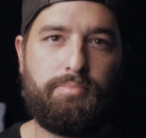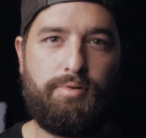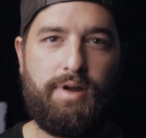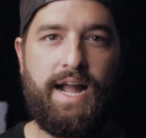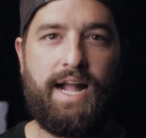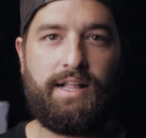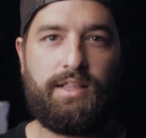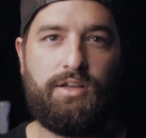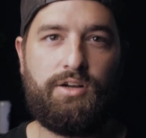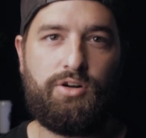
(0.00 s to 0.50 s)

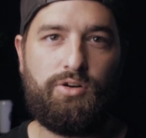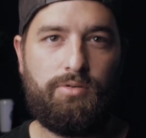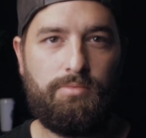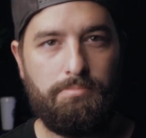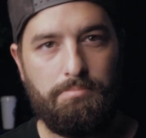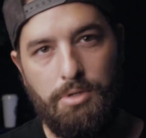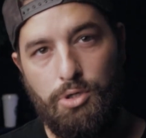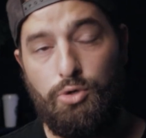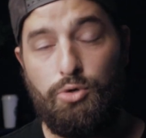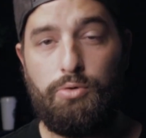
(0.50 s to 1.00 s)
practical
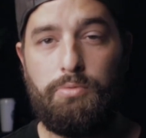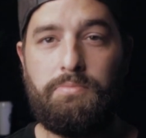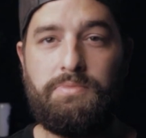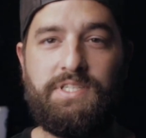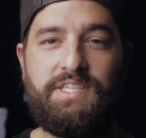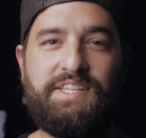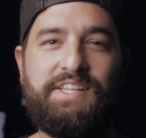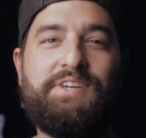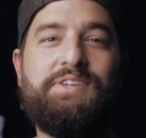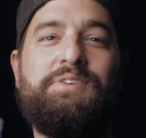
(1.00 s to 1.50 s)
boom
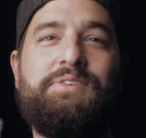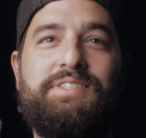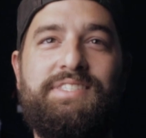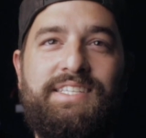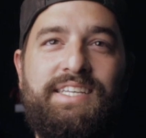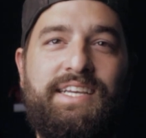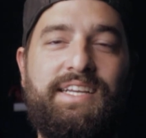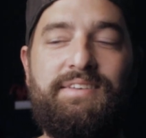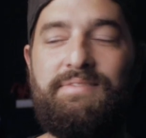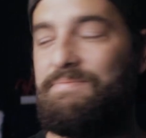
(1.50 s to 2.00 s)
to the whole
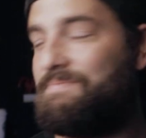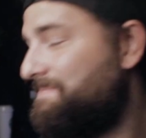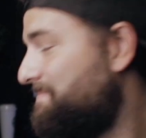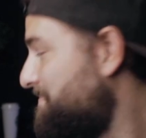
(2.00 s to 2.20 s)
scene.